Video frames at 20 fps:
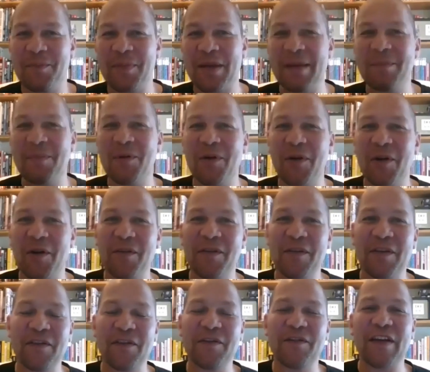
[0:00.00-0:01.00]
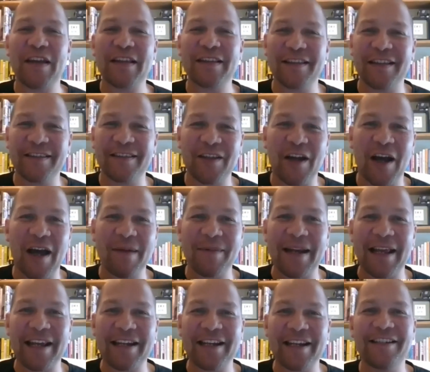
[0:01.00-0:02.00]
People who you've invested time
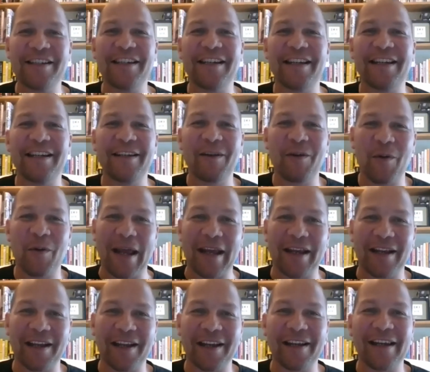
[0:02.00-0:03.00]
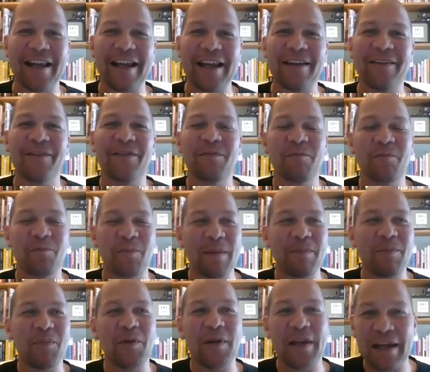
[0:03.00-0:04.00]
and energy in quit and leave.
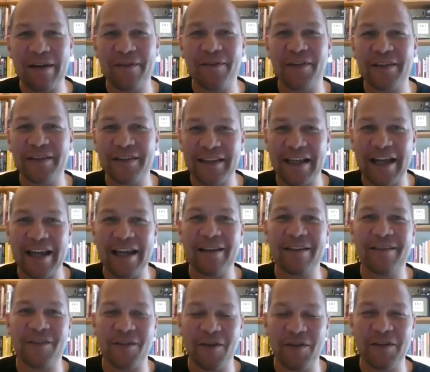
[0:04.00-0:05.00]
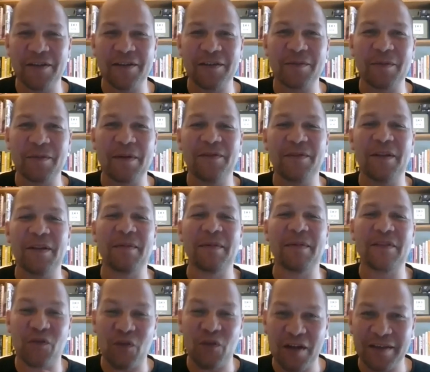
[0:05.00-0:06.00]
People leave and take students with them.
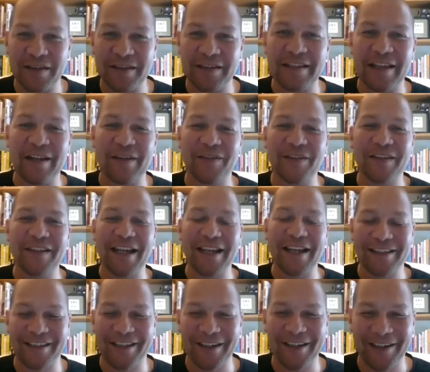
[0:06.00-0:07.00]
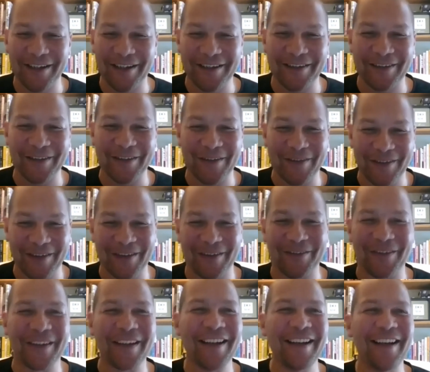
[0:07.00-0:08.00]
Instructors leave and take students with
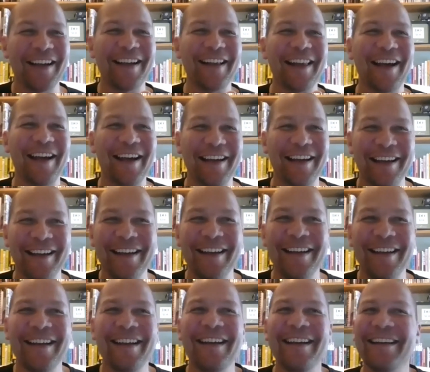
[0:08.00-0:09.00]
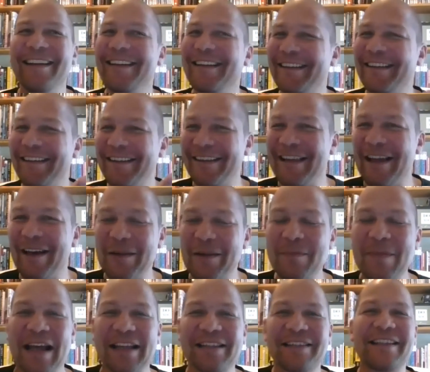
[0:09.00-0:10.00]
them. Like, the
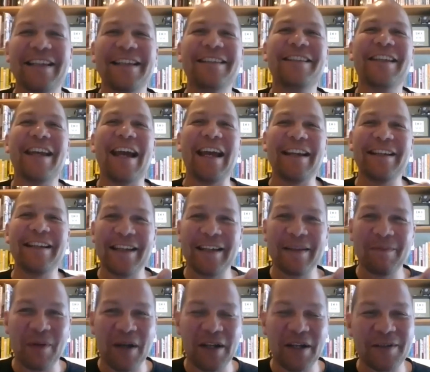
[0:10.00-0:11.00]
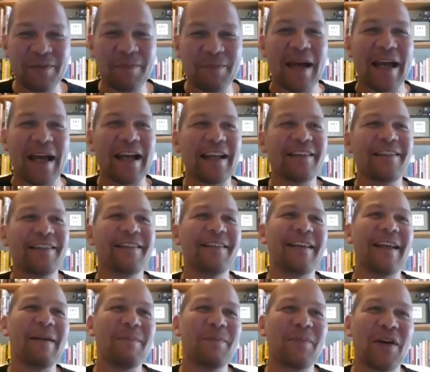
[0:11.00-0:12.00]
mats need changing, punch bags
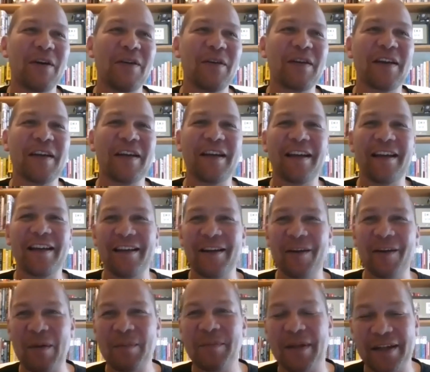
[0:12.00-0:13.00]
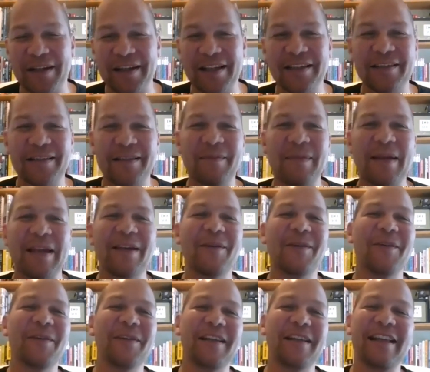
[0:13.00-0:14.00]
get broken, equipment needs to be ordered.